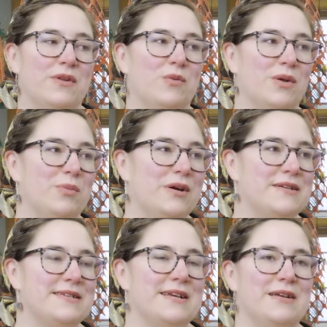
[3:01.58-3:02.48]
only one
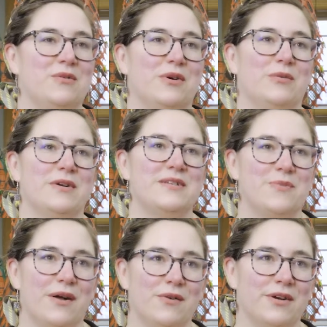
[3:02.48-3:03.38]
person, or we're a
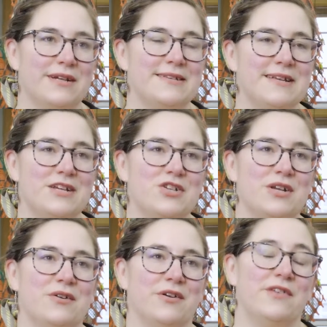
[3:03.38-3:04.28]
small
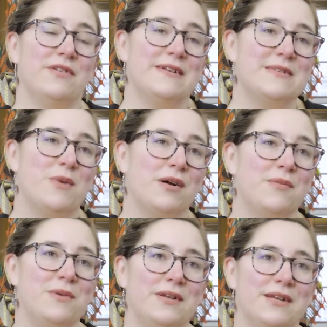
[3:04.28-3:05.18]
organization, or even a small
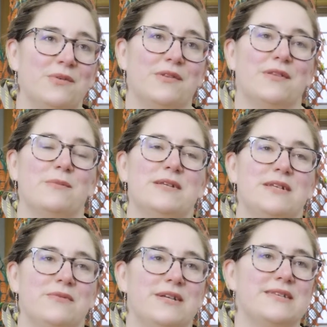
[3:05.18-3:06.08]
community with
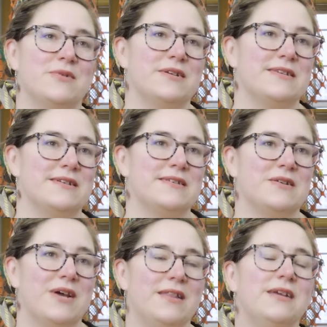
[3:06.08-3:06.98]
limited resources.
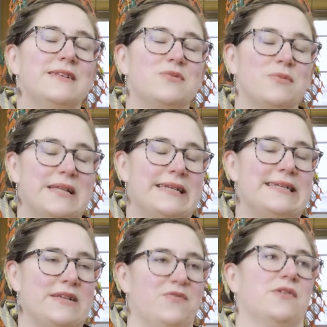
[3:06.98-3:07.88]
So I think it's really
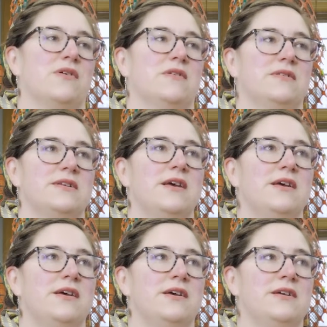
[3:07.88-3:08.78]
difficult
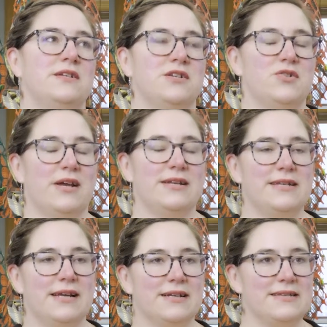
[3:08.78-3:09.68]
to try to
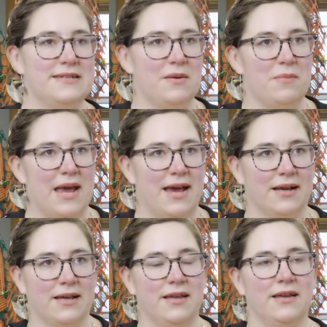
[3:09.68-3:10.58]
take a step
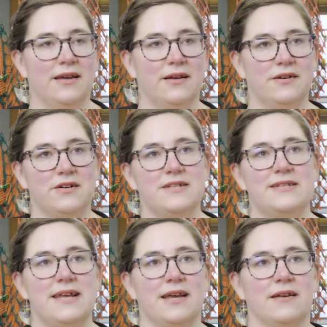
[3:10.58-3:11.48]
back and
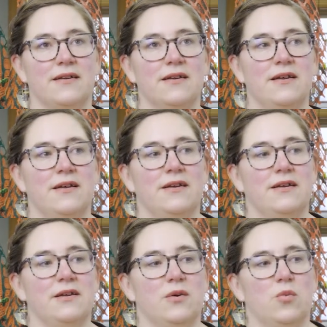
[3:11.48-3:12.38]
understand,
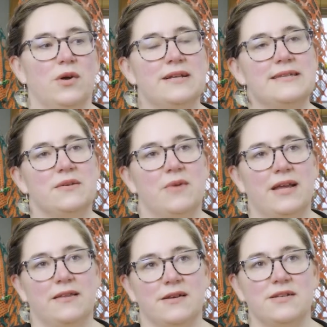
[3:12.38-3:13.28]
you know, what is the
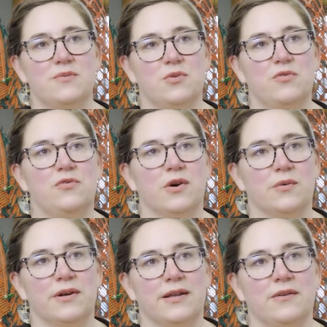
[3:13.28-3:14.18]
right thing to move
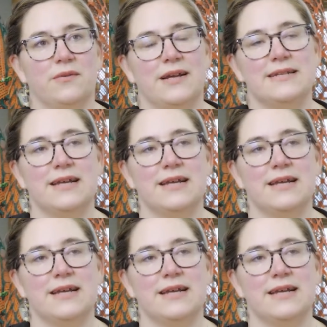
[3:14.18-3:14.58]
forward at the right